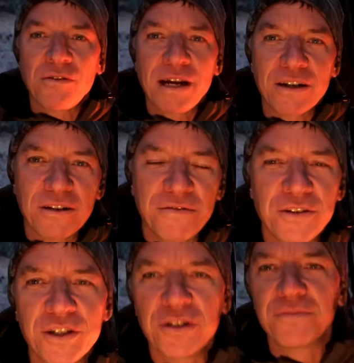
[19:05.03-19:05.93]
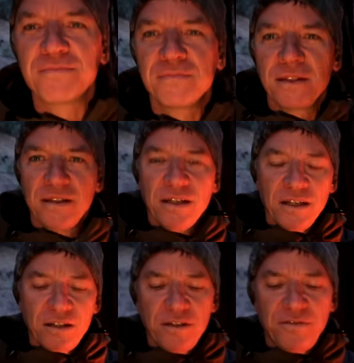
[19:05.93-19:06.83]
All right, good for you.
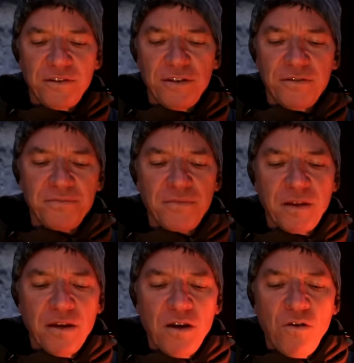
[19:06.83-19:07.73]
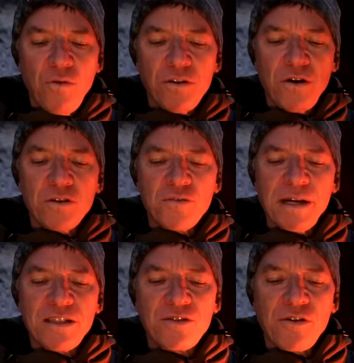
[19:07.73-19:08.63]
Good for you. Well, those are
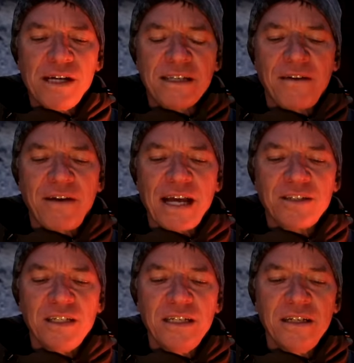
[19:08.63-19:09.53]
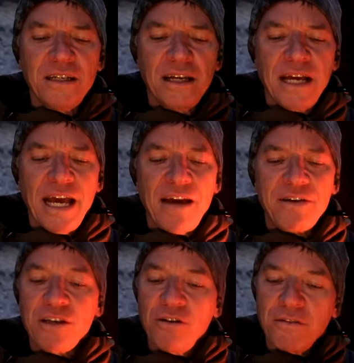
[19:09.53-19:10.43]
my stories. I've actually have
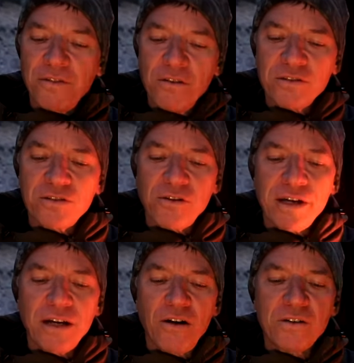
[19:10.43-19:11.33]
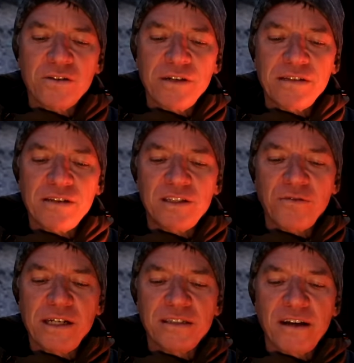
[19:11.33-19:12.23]
a UFO story, also a
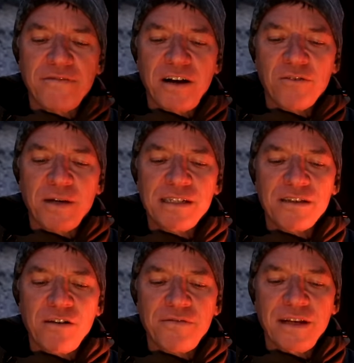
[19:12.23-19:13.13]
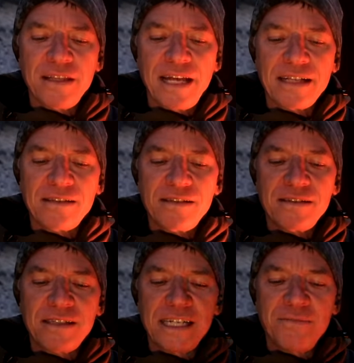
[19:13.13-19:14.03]
situation I found myself in that
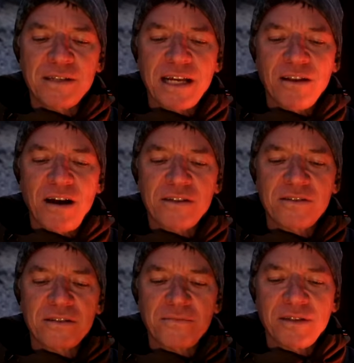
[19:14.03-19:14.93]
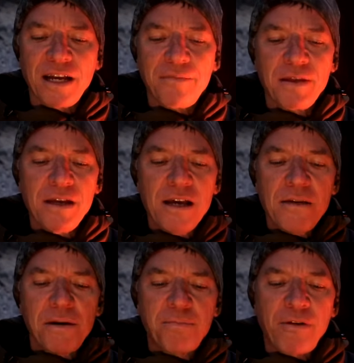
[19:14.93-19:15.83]
seems I lost some time.
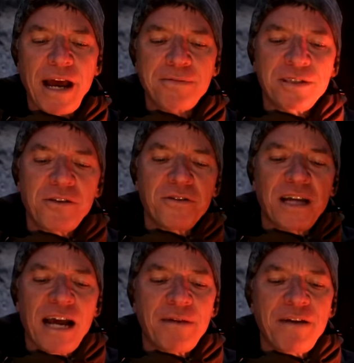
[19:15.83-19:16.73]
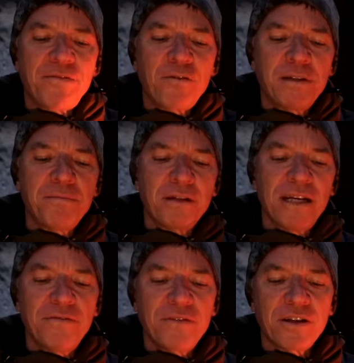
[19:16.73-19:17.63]
But perhaps another time. I firmly
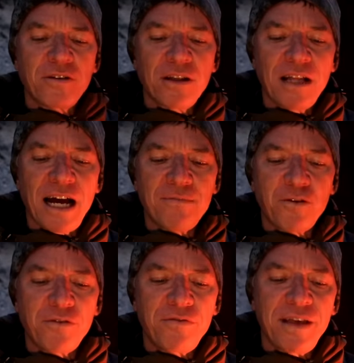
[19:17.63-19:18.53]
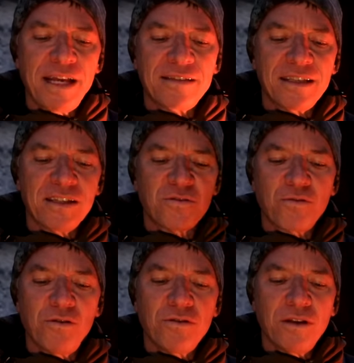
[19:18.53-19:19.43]
believe there are a lot more things in this
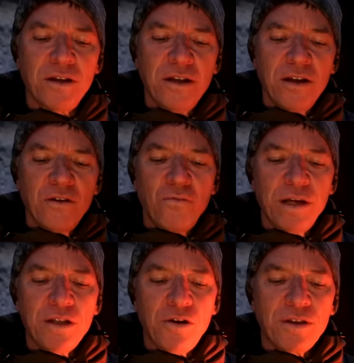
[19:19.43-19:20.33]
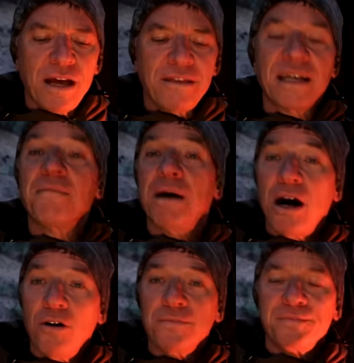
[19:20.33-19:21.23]
world we know nothing
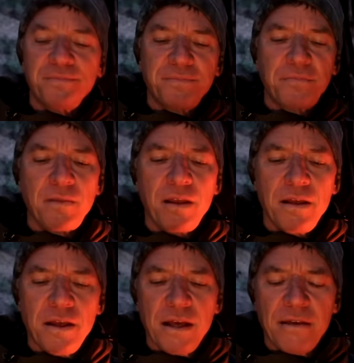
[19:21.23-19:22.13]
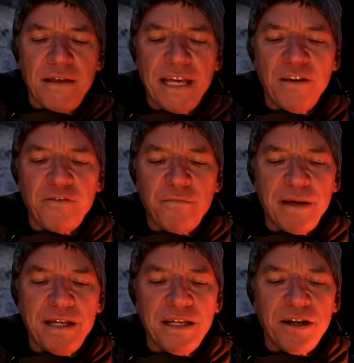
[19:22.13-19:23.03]
about. Thank you for
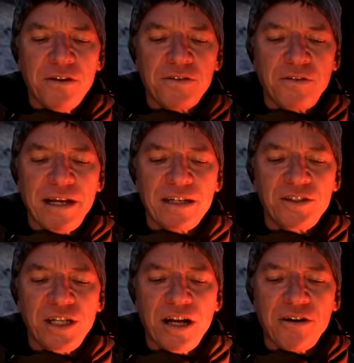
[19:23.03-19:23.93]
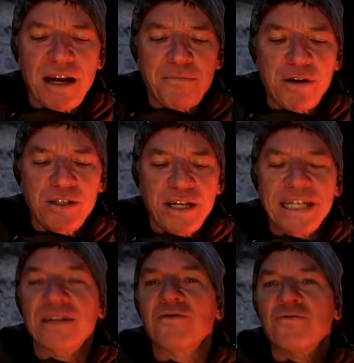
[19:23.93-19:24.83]
being here so I could share. I
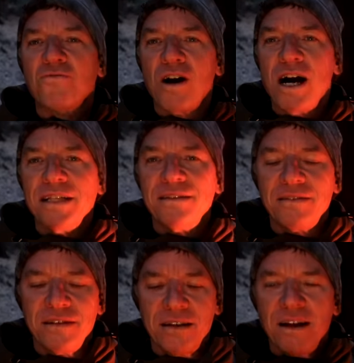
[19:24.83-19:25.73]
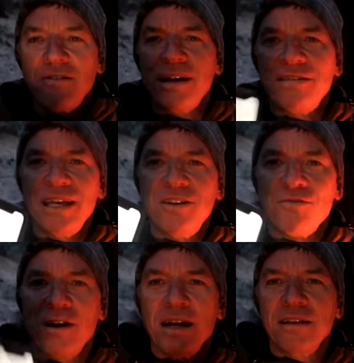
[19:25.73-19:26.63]
appreciate it. Ron. All right, thank you,
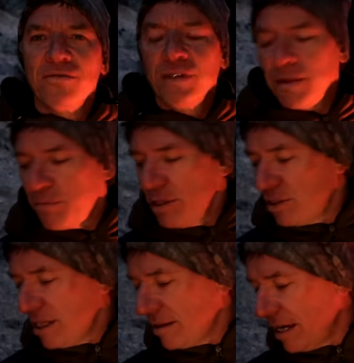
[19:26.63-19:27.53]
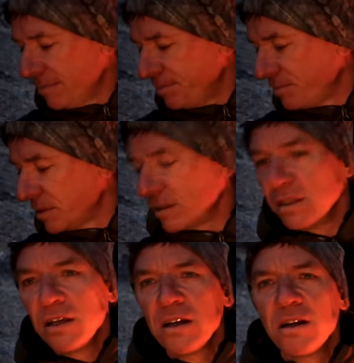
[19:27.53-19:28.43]
Ron. Really appreciate that.
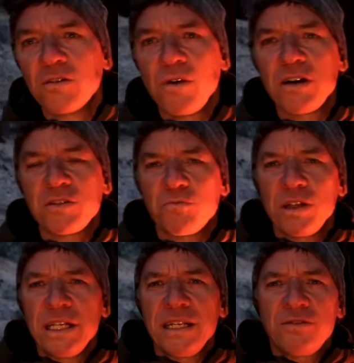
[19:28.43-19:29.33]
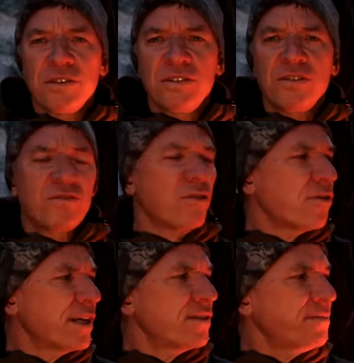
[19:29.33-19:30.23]
Wow, some really interesting
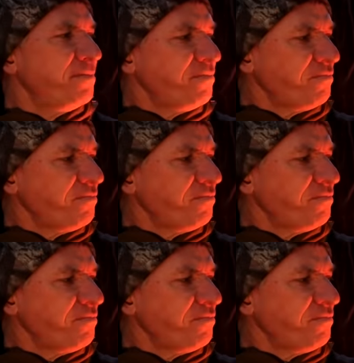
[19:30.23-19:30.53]
stories.